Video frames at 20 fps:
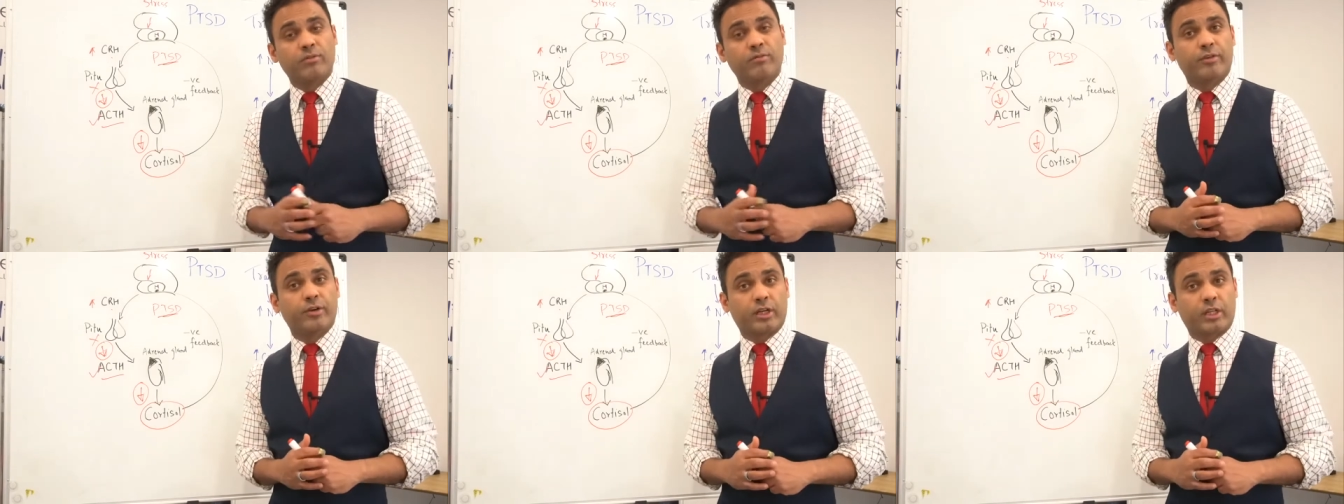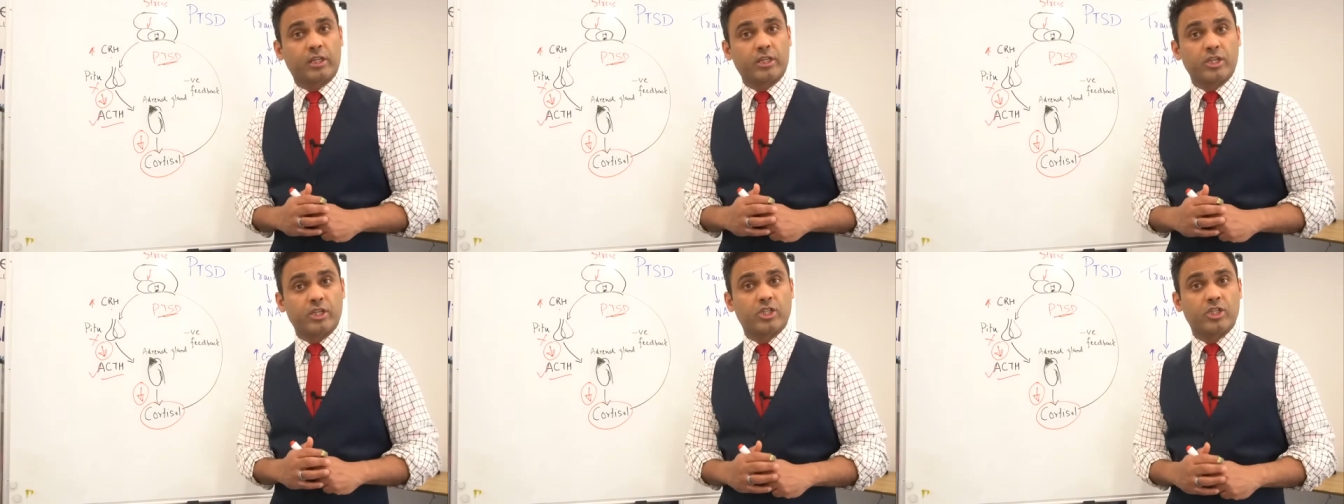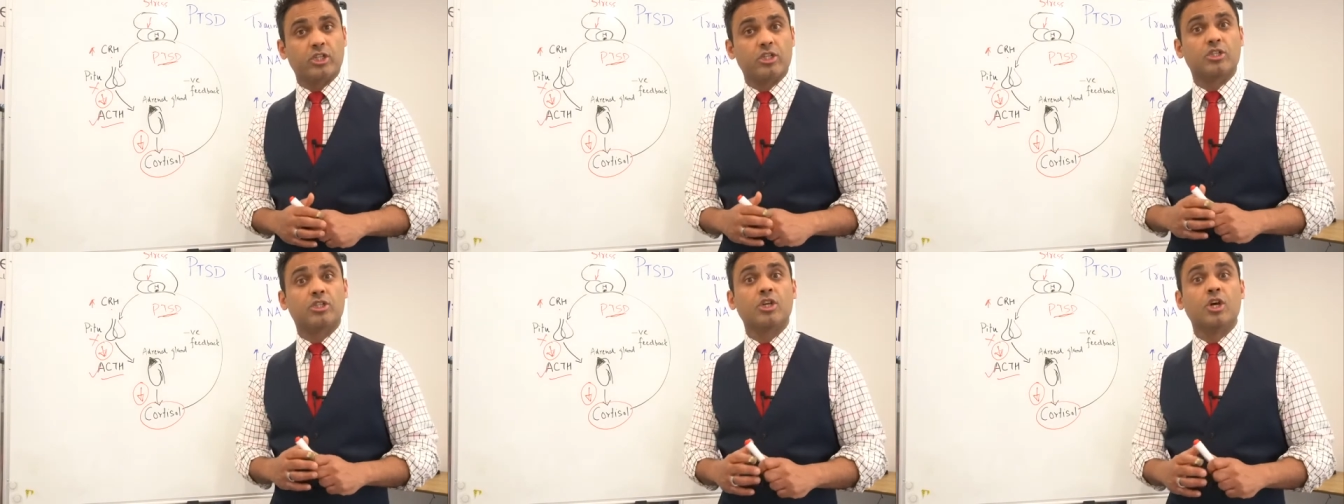for
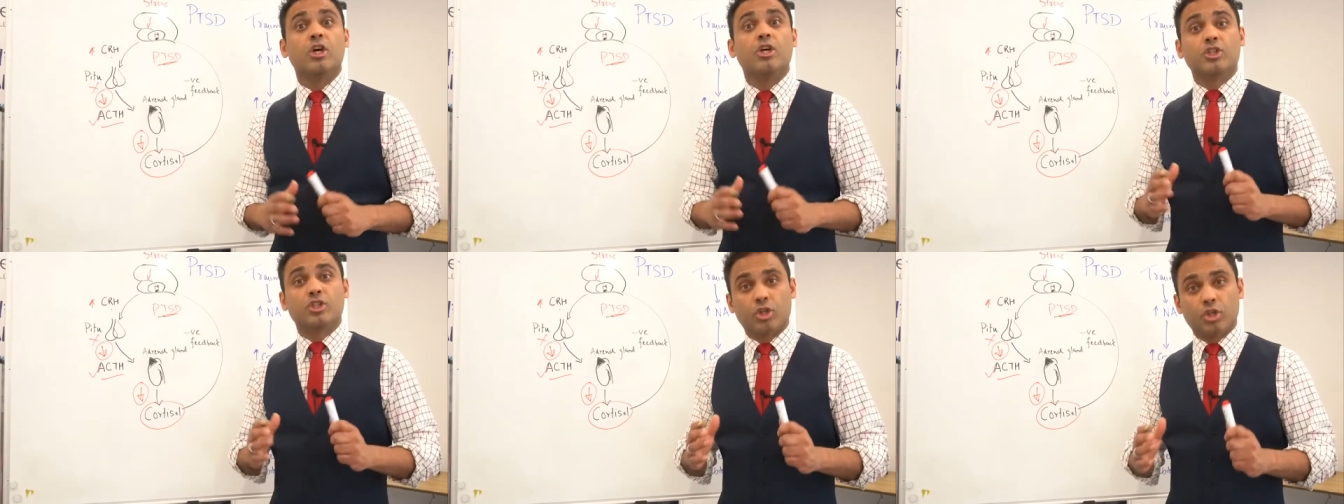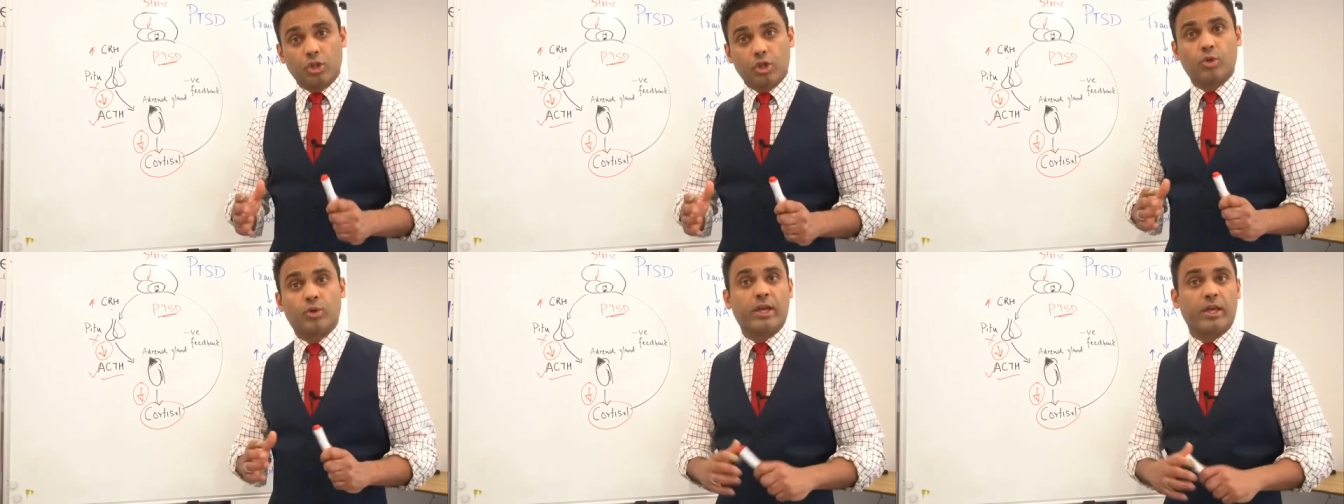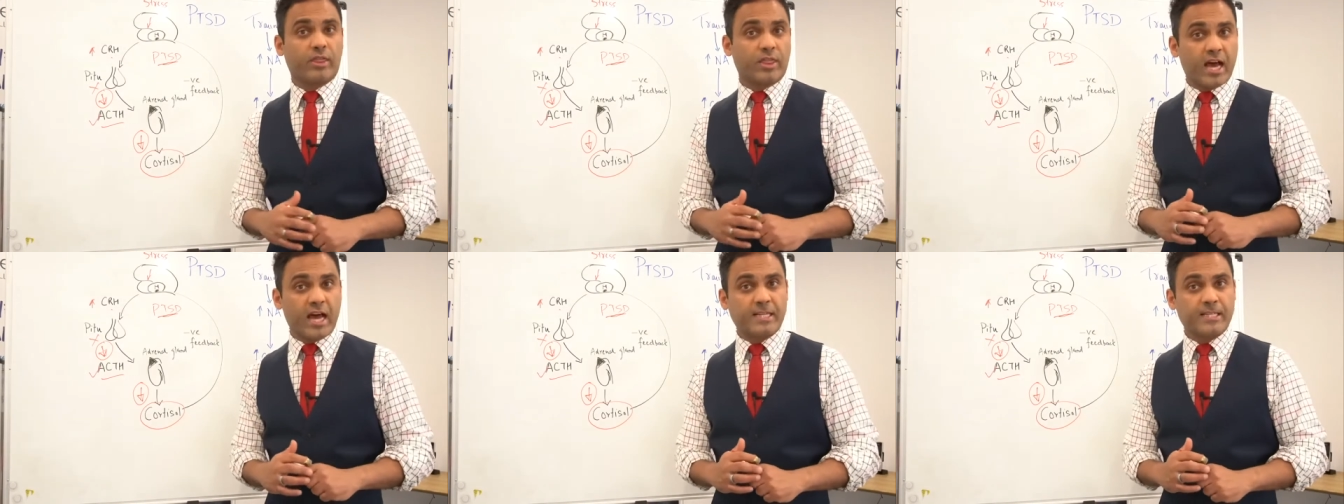clinicians to look
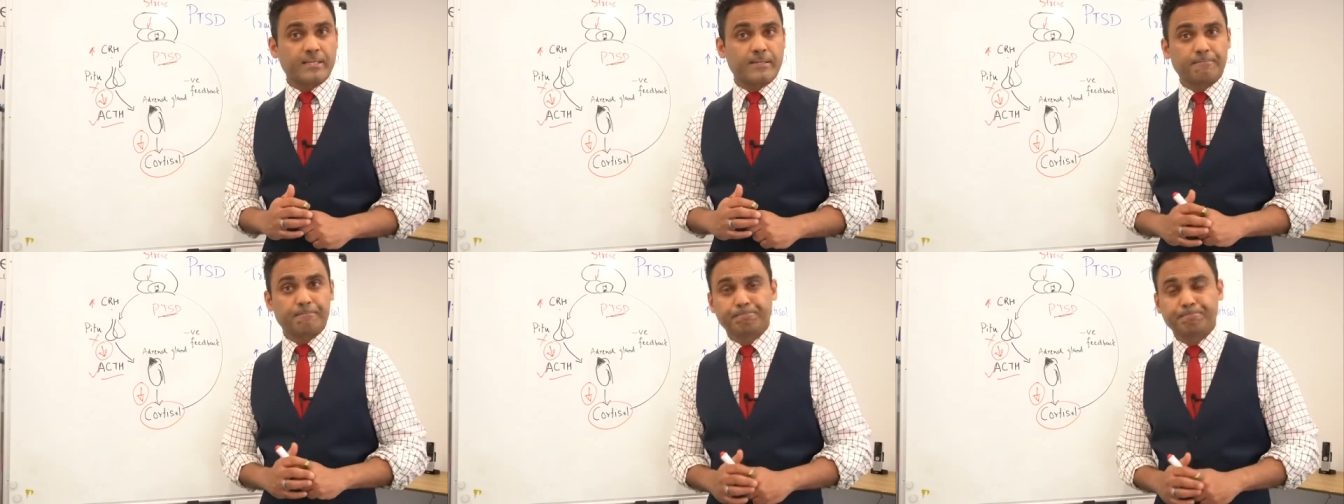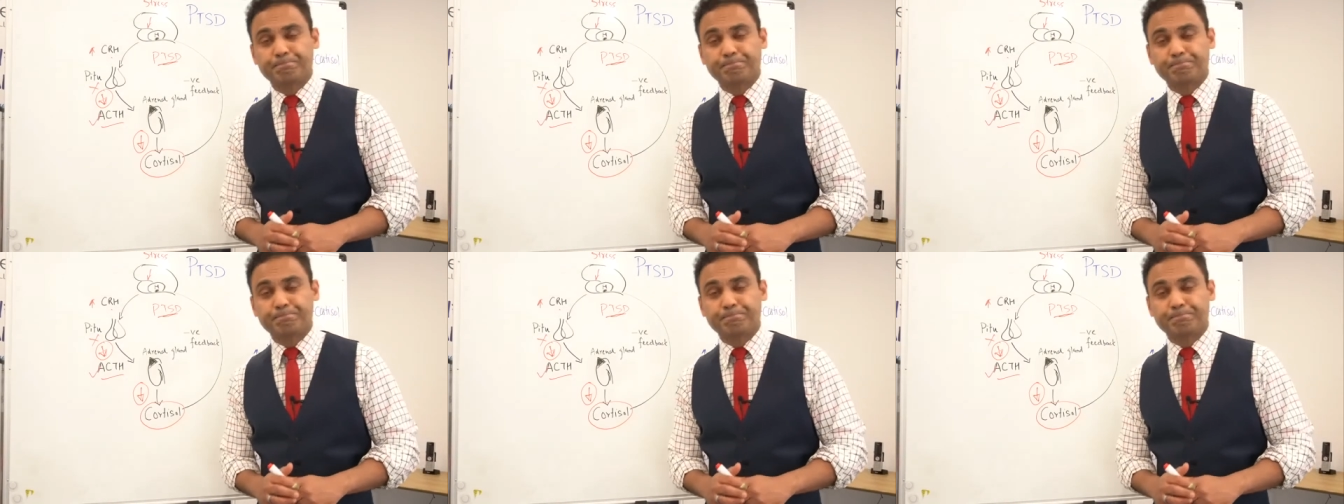at that.